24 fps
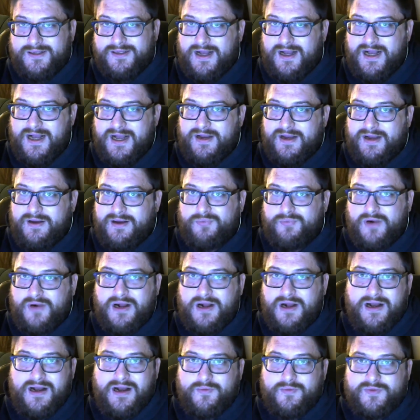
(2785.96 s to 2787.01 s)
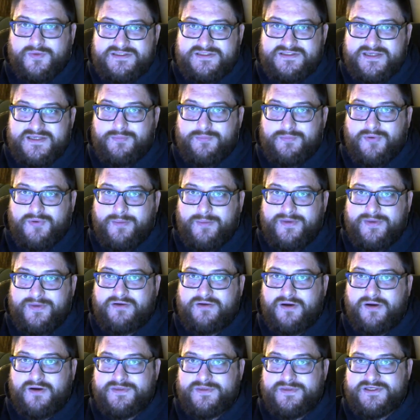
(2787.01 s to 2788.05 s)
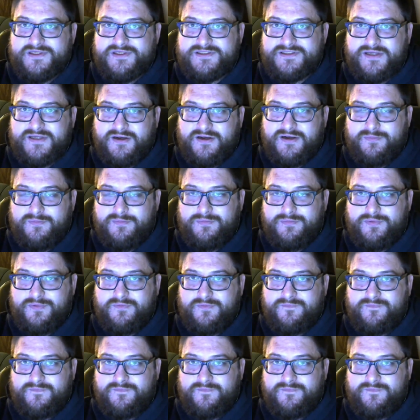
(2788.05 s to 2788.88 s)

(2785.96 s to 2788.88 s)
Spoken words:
I would say probably club and sub